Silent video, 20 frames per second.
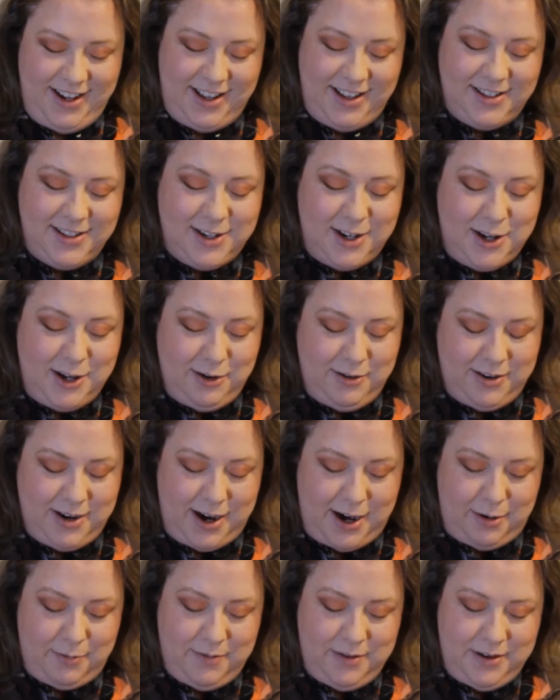It's a cute
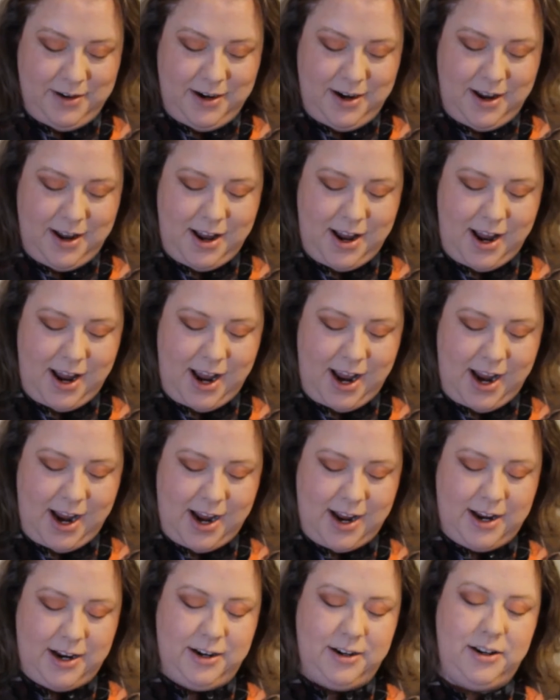name.
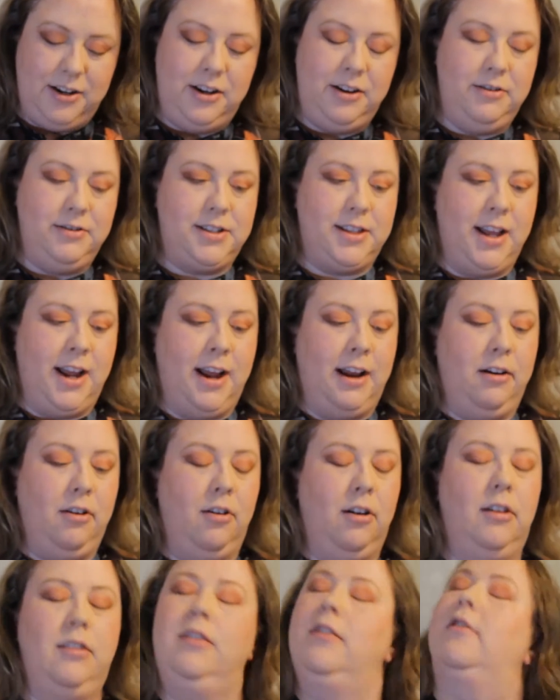And use that
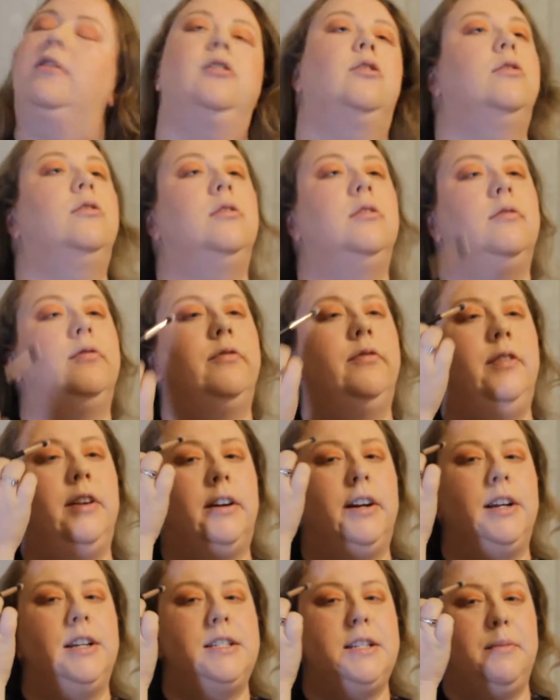on the
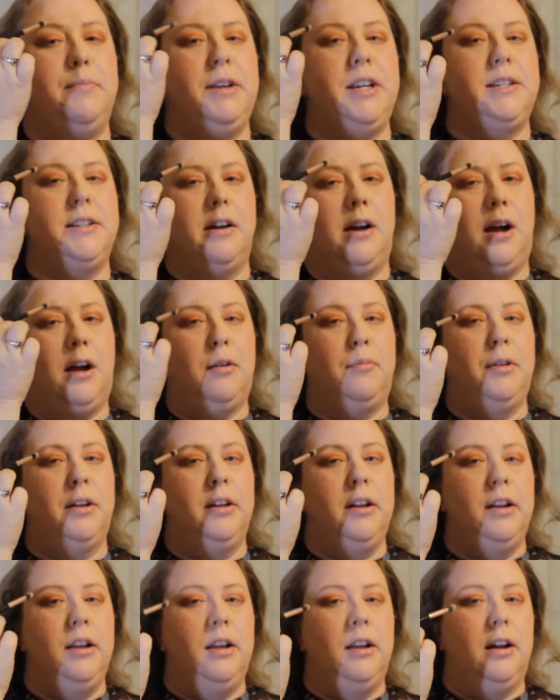very tippy top
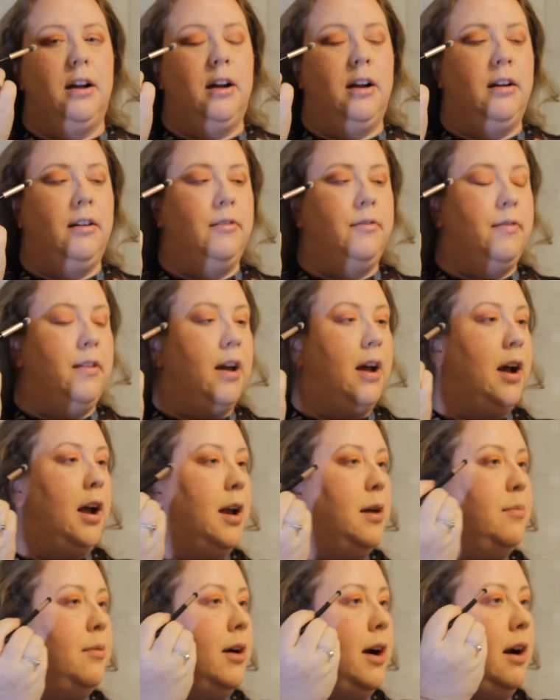of the
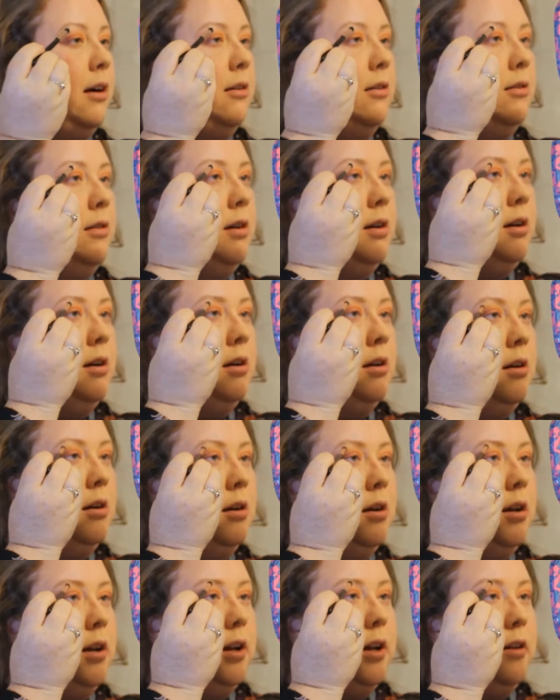eyebrow
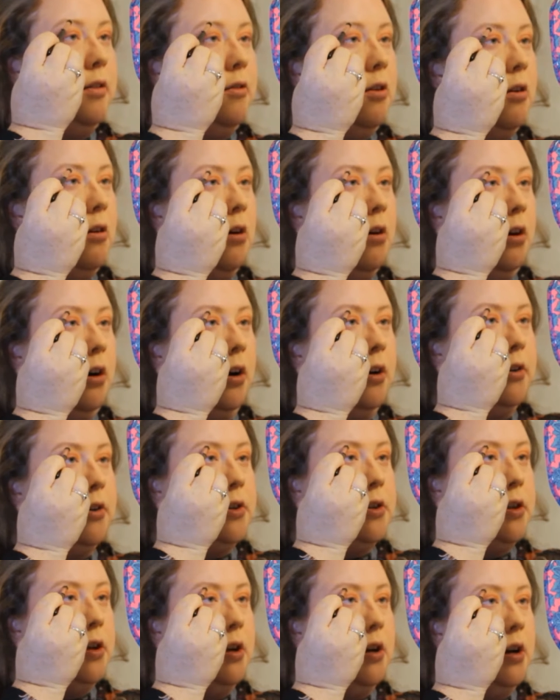in the
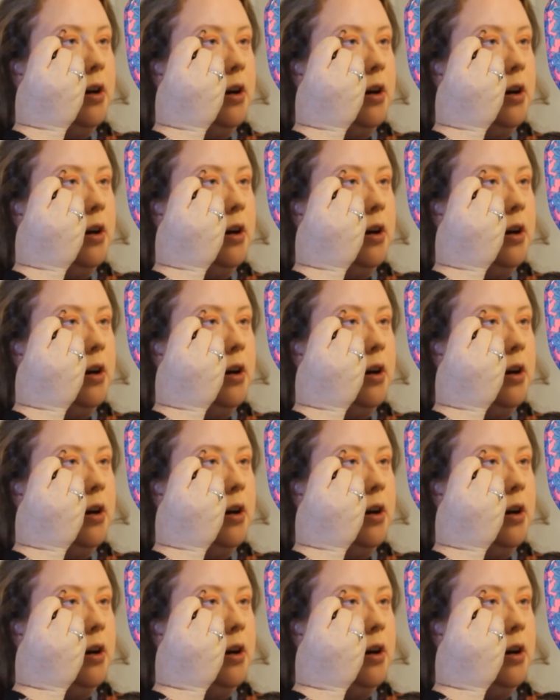arch